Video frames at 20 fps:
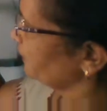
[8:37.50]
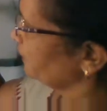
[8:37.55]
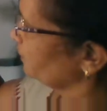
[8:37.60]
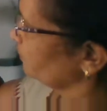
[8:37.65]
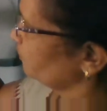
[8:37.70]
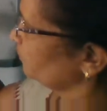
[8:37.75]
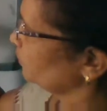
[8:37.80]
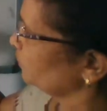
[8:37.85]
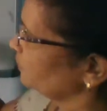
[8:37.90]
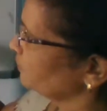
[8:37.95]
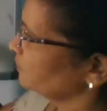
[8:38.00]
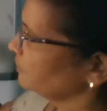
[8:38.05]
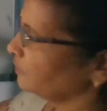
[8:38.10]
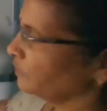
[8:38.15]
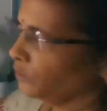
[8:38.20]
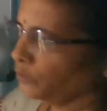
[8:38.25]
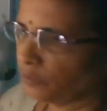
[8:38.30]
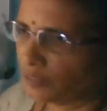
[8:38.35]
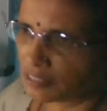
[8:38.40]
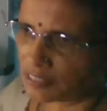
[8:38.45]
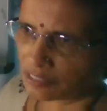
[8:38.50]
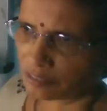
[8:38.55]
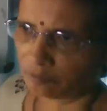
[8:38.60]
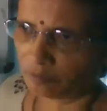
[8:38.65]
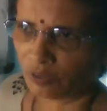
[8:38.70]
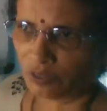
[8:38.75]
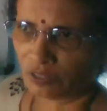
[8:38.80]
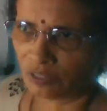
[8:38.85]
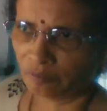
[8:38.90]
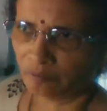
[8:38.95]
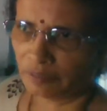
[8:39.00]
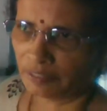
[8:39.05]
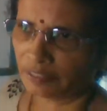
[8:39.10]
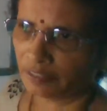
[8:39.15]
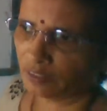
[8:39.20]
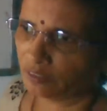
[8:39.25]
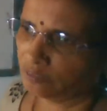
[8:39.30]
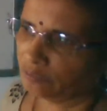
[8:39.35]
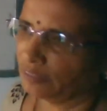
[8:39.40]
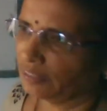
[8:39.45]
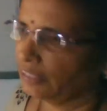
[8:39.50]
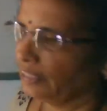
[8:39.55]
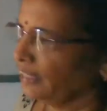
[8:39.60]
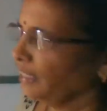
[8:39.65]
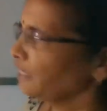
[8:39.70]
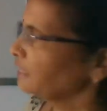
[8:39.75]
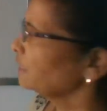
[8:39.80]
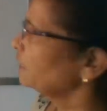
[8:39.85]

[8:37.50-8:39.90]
a force towards the bottom in downward direction.